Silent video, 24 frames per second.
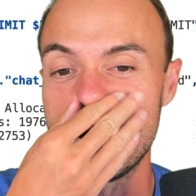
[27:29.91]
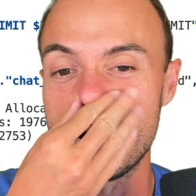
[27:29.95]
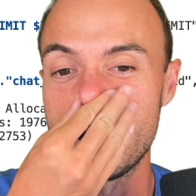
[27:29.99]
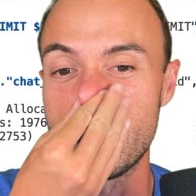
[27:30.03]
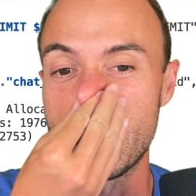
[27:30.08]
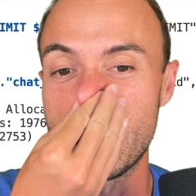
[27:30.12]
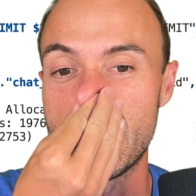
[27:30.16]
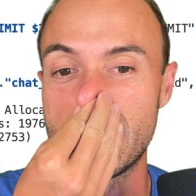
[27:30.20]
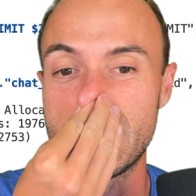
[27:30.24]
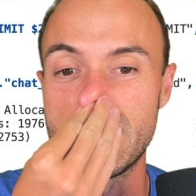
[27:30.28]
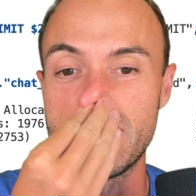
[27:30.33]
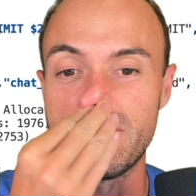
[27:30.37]

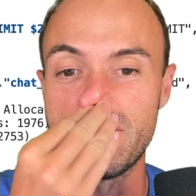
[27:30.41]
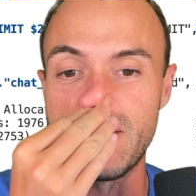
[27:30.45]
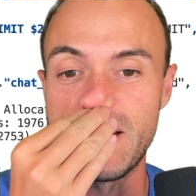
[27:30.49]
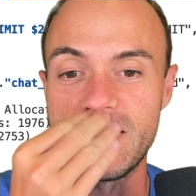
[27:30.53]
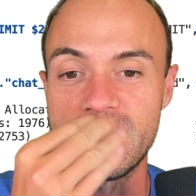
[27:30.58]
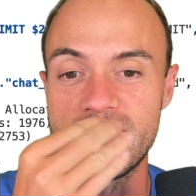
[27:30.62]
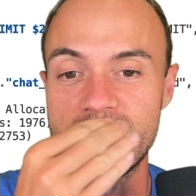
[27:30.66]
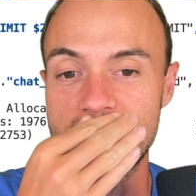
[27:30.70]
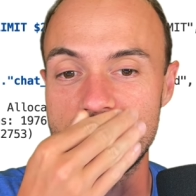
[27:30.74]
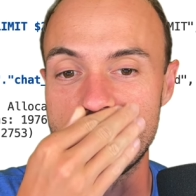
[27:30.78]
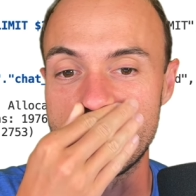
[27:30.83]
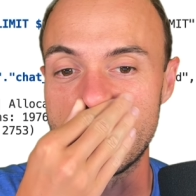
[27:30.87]
You got the
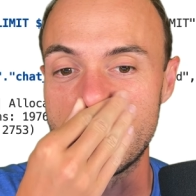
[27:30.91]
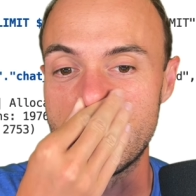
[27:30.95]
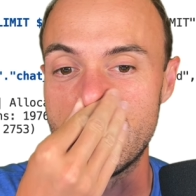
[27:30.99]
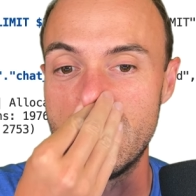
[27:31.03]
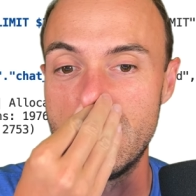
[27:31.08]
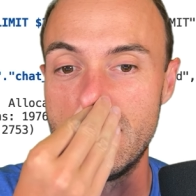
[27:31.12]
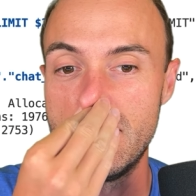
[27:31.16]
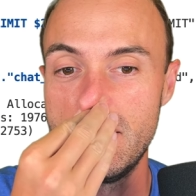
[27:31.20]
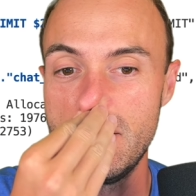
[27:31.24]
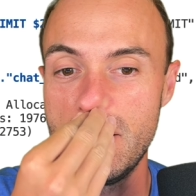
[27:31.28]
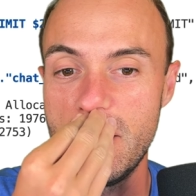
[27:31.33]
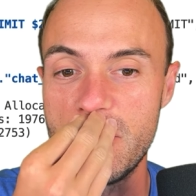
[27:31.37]
fancy
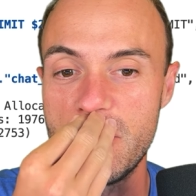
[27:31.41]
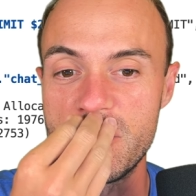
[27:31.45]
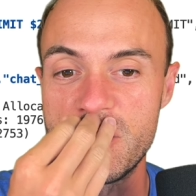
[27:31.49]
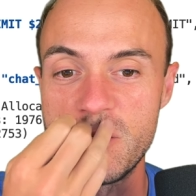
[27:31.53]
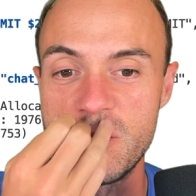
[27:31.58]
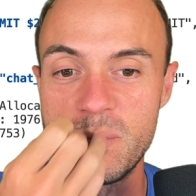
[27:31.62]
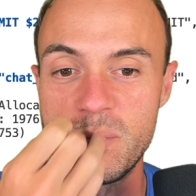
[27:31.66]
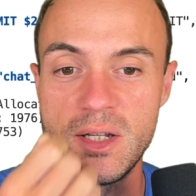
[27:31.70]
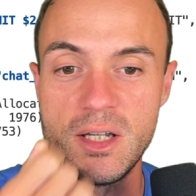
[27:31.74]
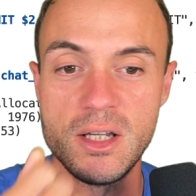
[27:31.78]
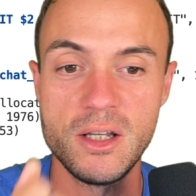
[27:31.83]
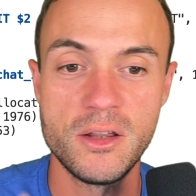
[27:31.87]

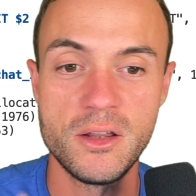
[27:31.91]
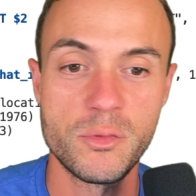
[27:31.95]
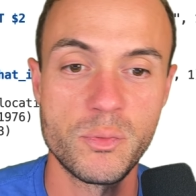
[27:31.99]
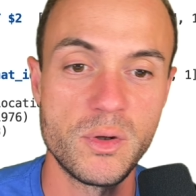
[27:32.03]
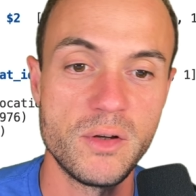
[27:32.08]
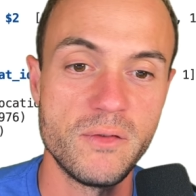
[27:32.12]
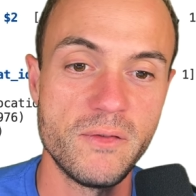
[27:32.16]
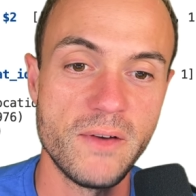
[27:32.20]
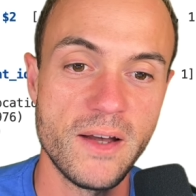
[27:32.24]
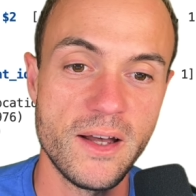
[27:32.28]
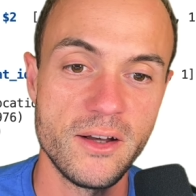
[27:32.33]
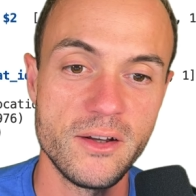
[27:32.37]
RGB,
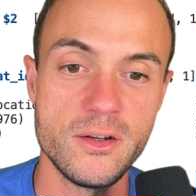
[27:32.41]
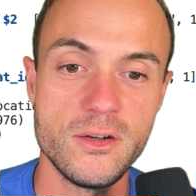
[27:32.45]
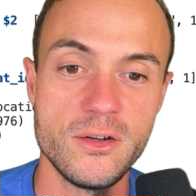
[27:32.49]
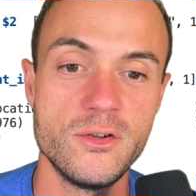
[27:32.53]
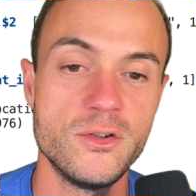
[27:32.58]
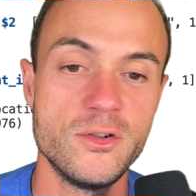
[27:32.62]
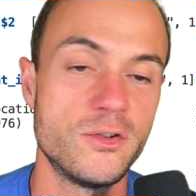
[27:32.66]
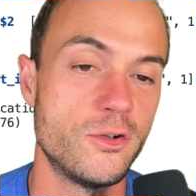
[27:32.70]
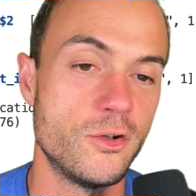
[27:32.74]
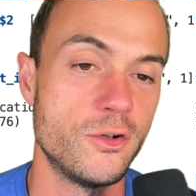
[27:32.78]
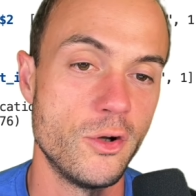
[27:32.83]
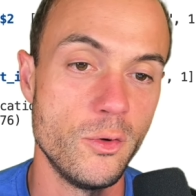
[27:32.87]
3
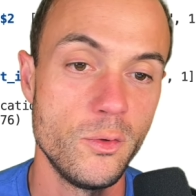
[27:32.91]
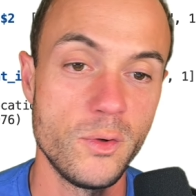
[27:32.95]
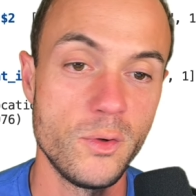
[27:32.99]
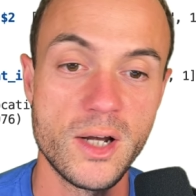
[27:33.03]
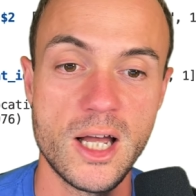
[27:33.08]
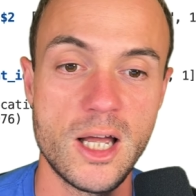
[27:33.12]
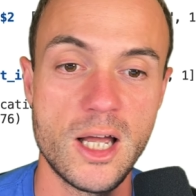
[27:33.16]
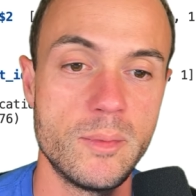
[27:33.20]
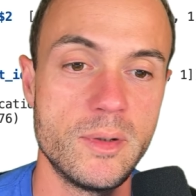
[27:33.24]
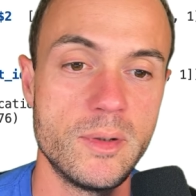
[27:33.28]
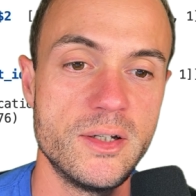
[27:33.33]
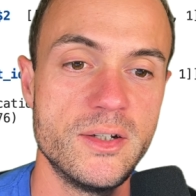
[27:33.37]
values, no
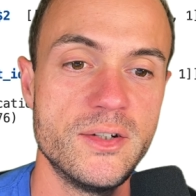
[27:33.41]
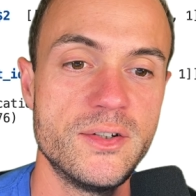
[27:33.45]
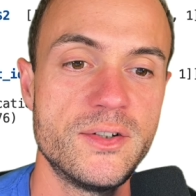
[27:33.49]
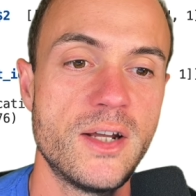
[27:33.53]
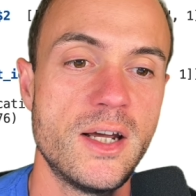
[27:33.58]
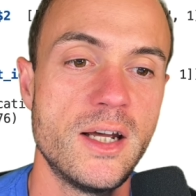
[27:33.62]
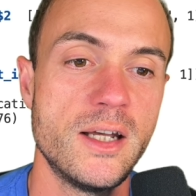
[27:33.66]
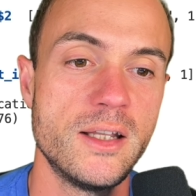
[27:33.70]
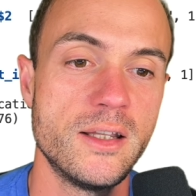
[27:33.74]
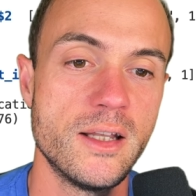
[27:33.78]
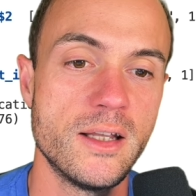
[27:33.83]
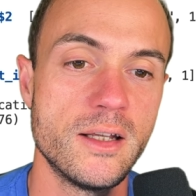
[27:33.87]
commas,
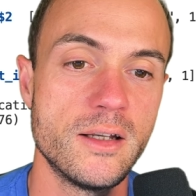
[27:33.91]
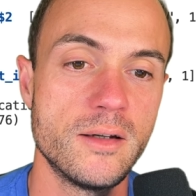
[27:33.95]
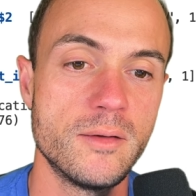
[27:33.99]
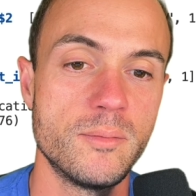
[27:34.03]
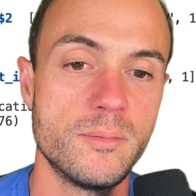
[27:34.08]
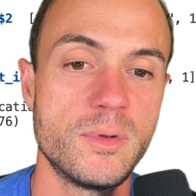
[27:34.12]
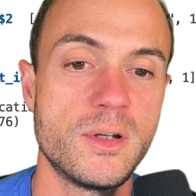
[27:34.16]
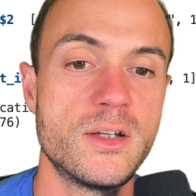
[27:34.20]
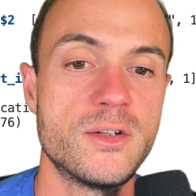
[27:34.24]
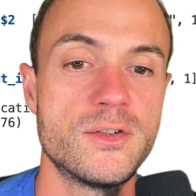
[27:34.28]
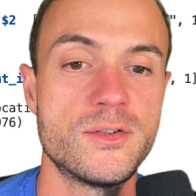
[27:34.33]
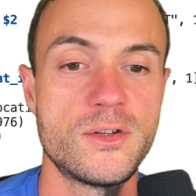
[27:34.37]
and then
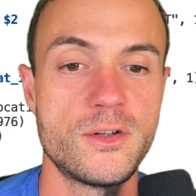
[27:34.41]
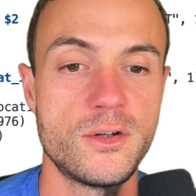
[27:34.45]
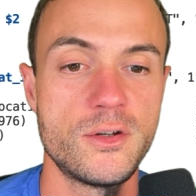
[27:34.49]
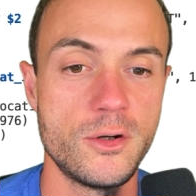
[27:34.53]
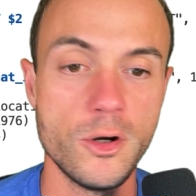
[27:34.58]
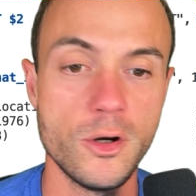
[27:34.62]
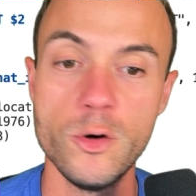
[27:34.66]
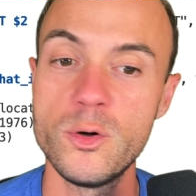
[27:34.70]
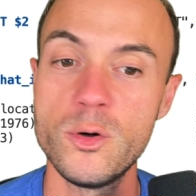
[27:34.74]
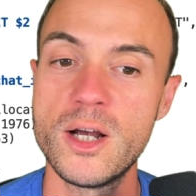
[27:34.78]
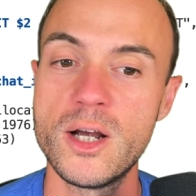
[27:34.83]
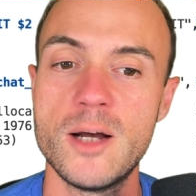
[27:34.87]
because the
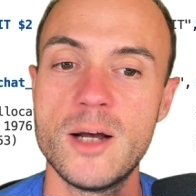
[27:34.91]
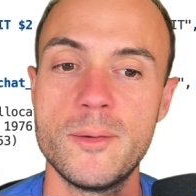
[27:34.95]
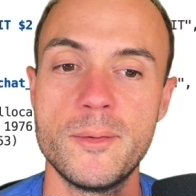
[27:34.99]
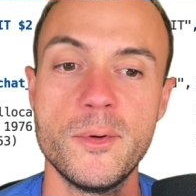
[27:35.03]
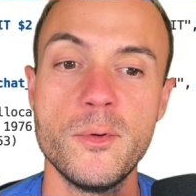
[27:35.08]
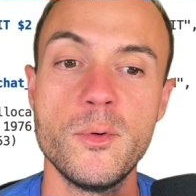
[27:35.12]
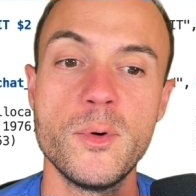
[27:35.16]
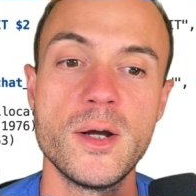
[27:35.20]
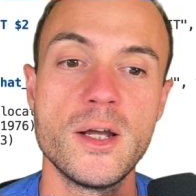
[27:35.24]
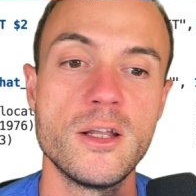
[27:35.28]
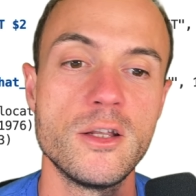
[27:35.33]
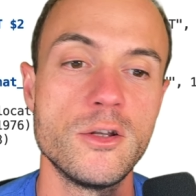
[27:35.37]
no
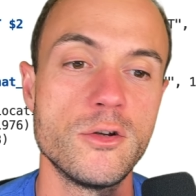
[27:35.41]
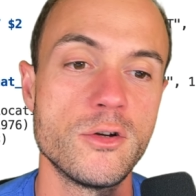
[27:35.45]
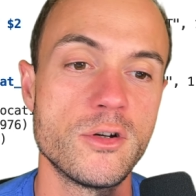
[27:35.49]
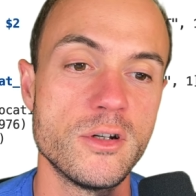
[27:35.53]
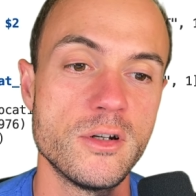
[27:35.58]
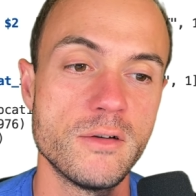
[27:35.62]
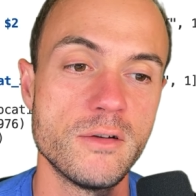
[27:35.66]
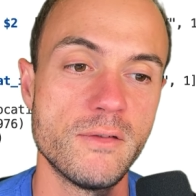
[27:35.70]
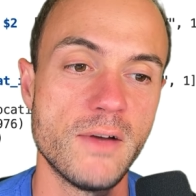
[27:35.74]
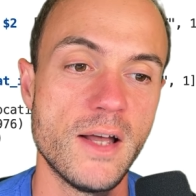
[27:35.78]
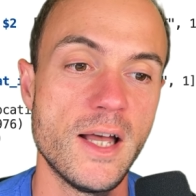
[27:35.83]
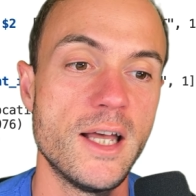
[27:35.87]
comma way, you
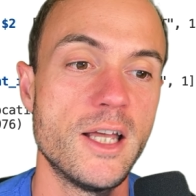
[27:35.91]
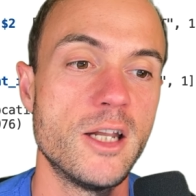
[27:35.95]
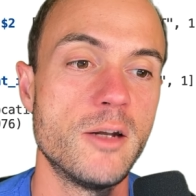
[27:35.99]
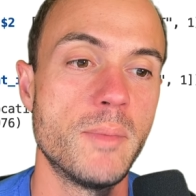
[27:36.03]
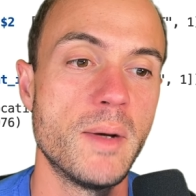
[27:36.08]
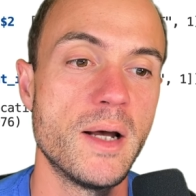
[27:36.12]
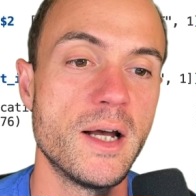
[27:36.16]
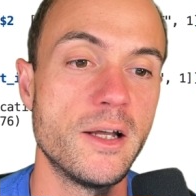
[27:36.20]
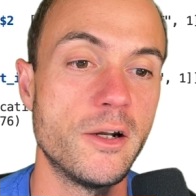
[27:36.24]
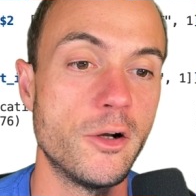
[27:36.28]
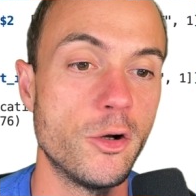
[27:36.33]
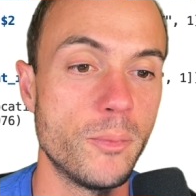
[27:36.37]
can divide
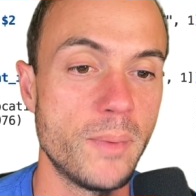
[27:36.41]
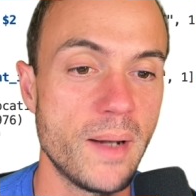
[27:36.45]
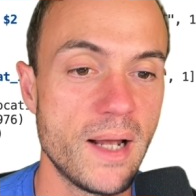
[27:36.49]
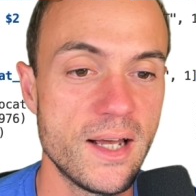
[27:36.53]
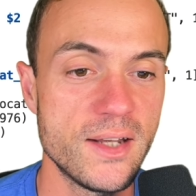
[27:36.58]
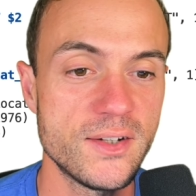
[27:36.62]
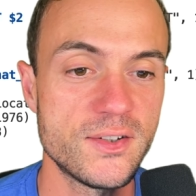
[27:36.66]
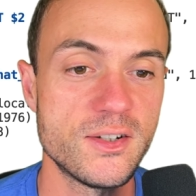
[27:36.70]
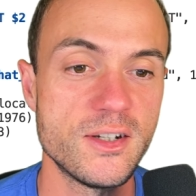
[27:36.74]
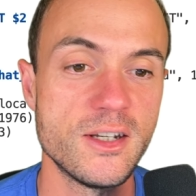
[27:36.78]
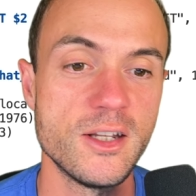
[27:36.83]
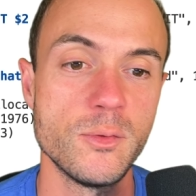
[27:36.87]
by an
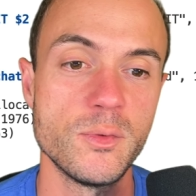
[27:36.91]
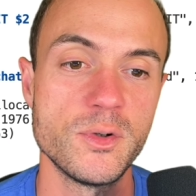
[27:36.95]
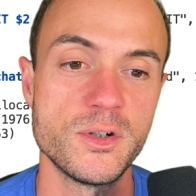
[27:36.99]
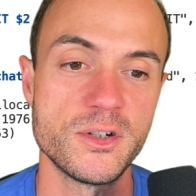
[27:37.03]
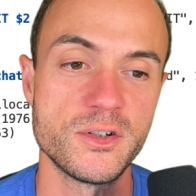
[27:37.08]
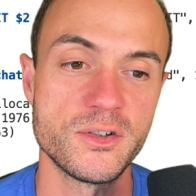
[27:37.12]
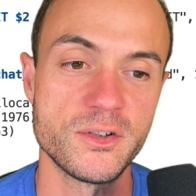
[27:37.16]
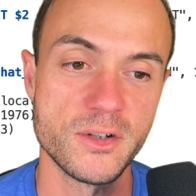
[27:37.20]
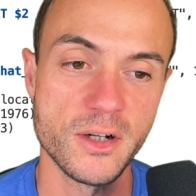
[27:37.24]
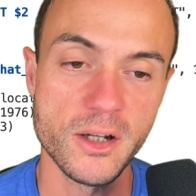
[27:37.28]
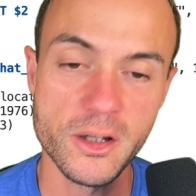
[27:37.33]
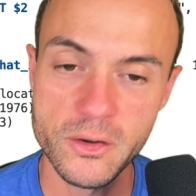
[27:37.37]
opacity,
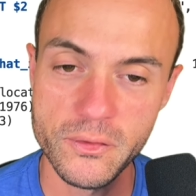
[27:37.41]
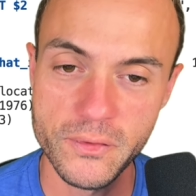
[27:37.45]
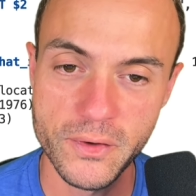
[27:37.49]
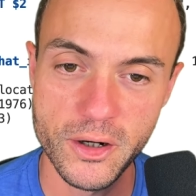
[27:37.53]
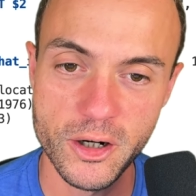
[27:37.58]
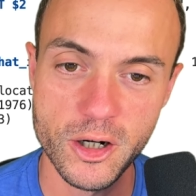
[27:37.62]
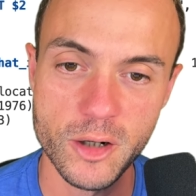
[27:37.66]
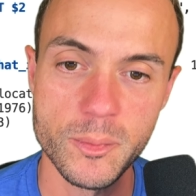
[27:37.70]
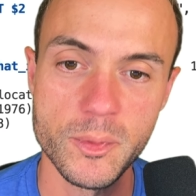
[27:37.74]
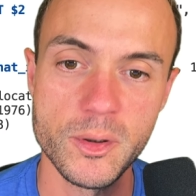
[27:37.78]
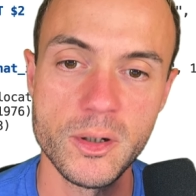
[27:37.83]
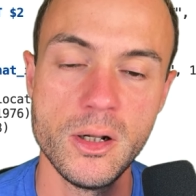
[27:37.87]
which is another
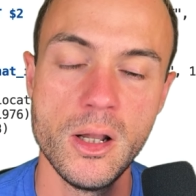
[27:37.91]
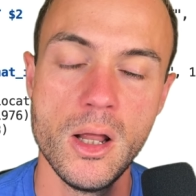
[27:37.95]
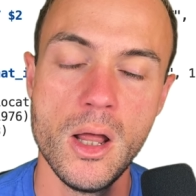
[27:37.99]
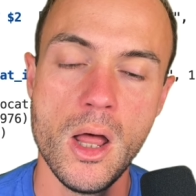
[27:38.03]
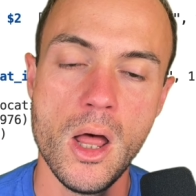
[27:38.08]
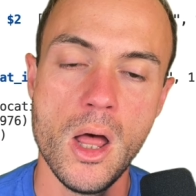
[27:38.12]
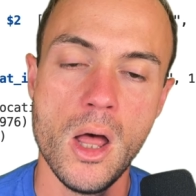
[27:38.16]
variable,